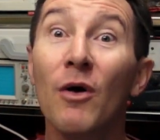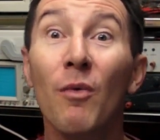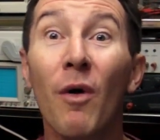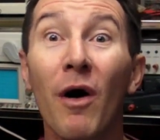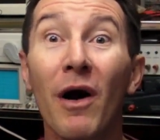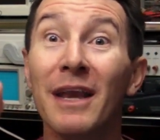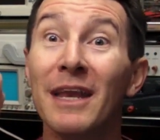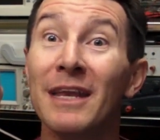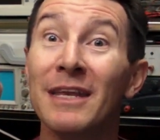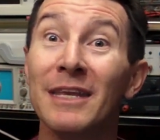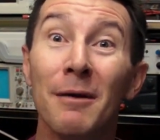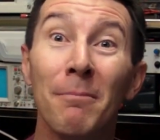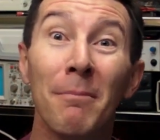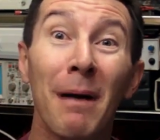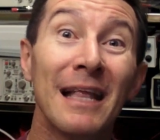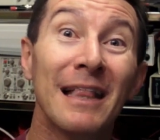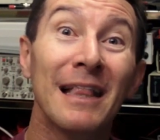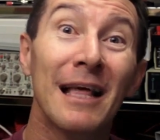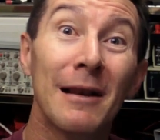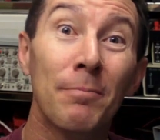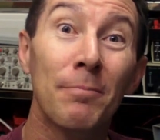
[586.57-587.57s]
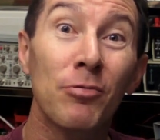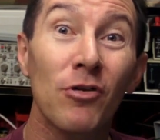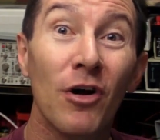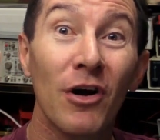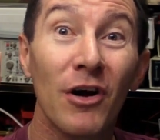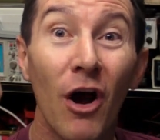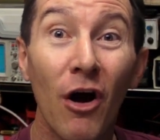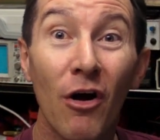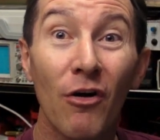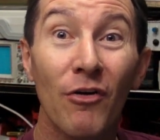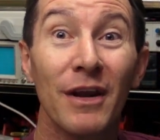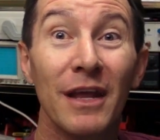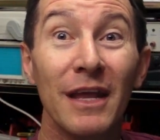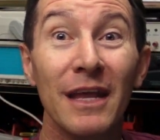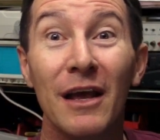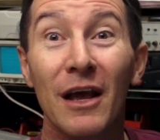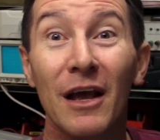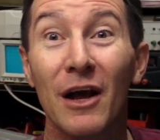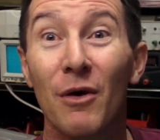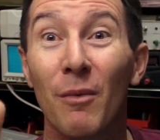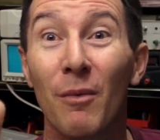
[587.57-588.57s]
Why didn't you make that a
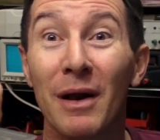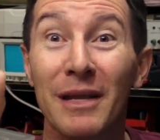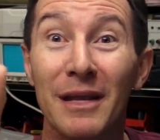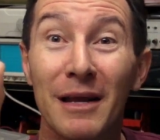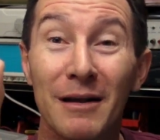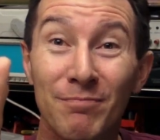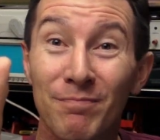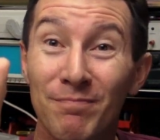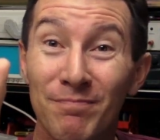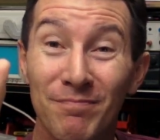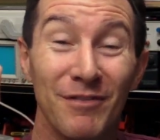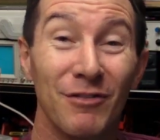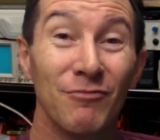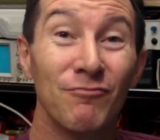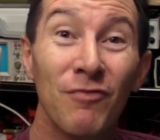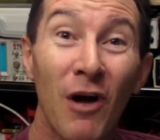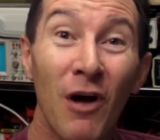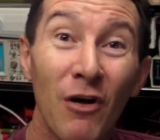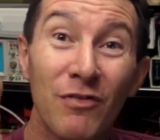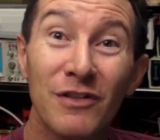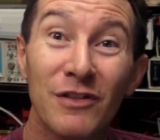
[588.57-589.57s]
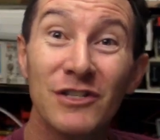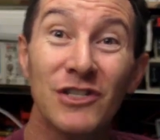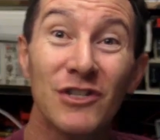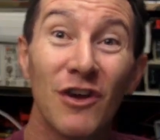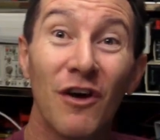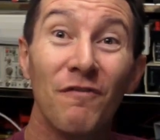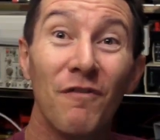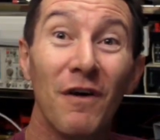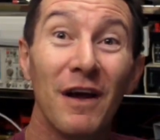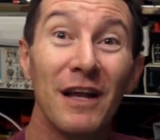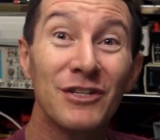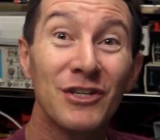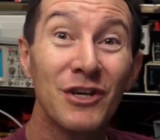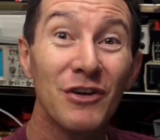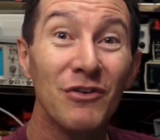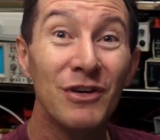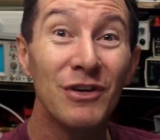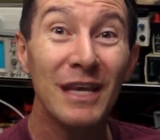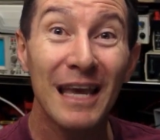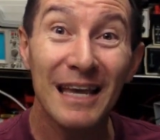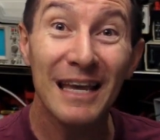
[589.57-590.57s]
priority when you wrote the software 2
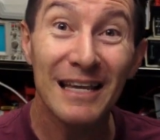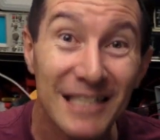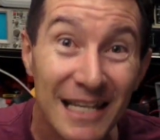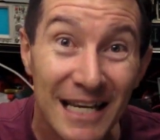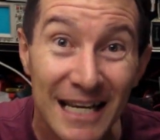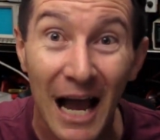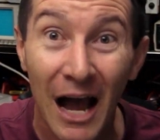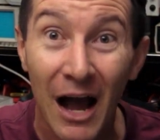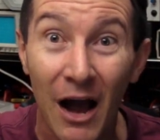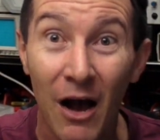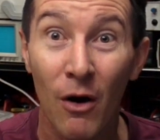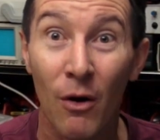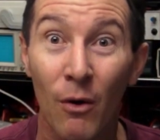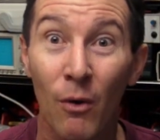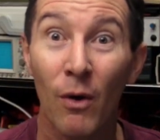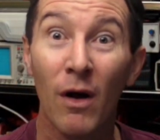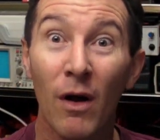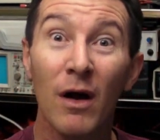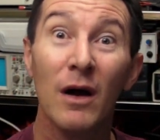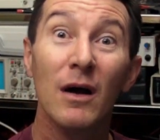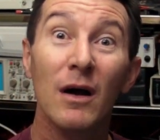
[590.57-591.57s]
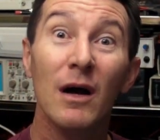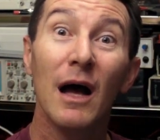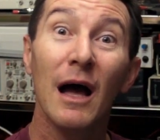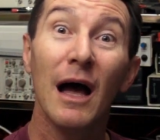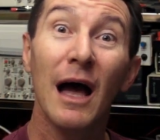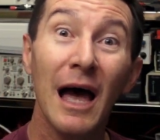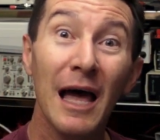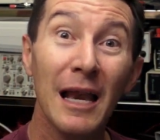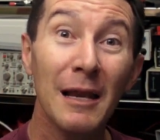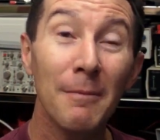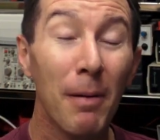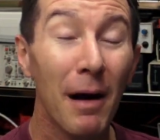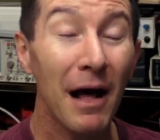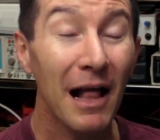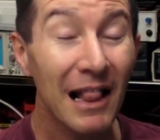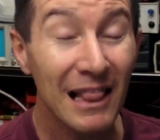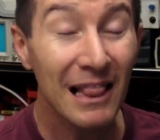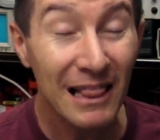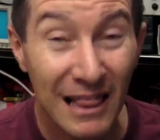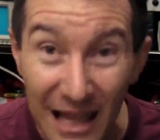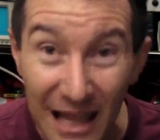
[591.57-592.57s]
years ago?
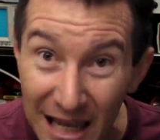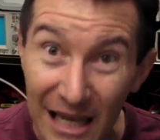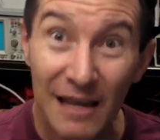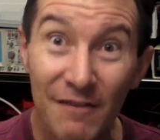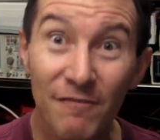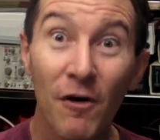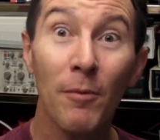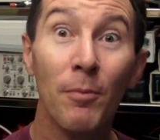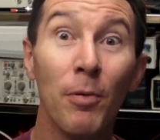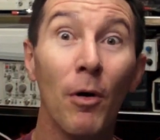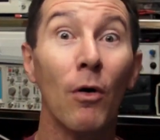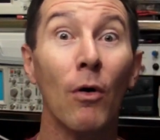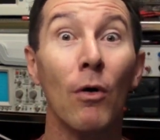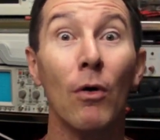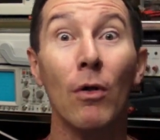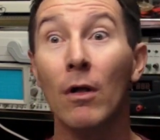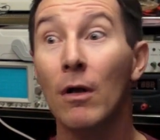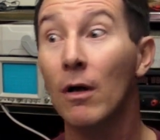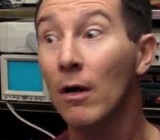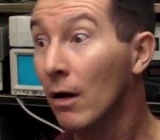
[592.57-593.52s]
Unbelievable.